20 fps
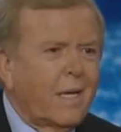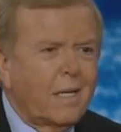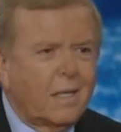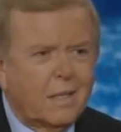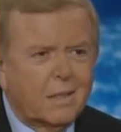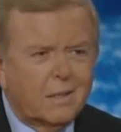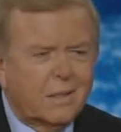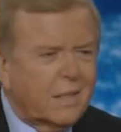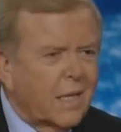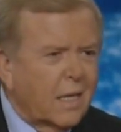
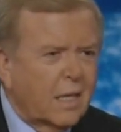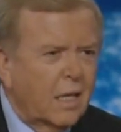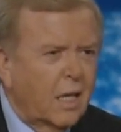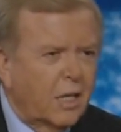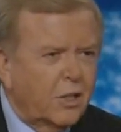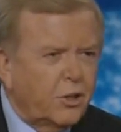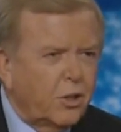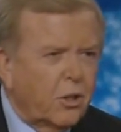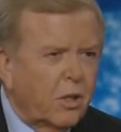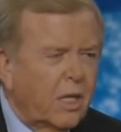
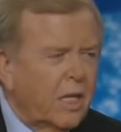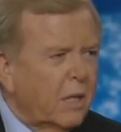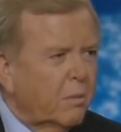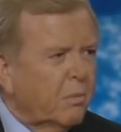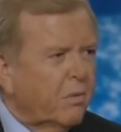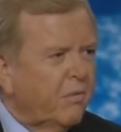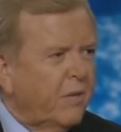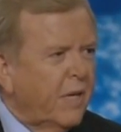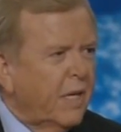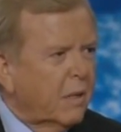psychological help
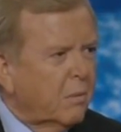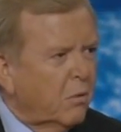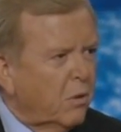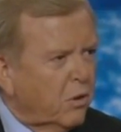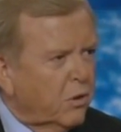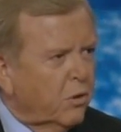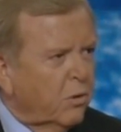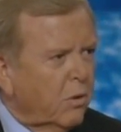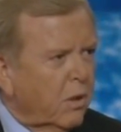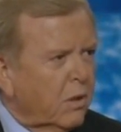available
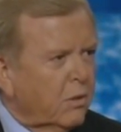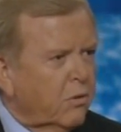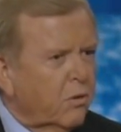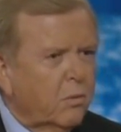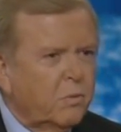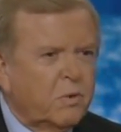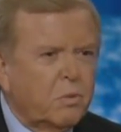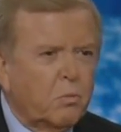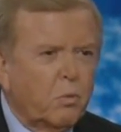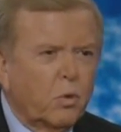to our
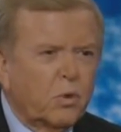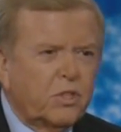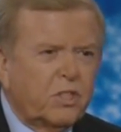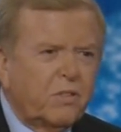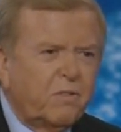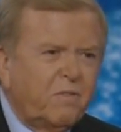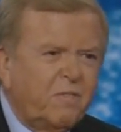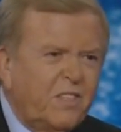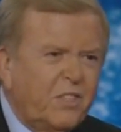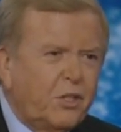troops, more
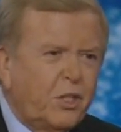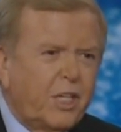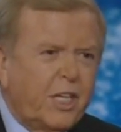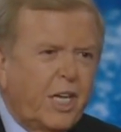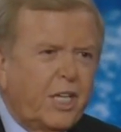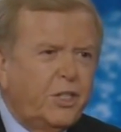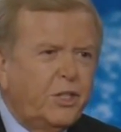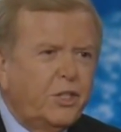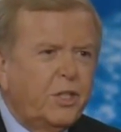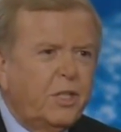
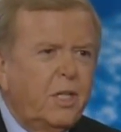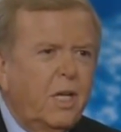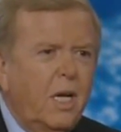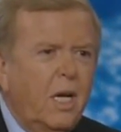sophistication?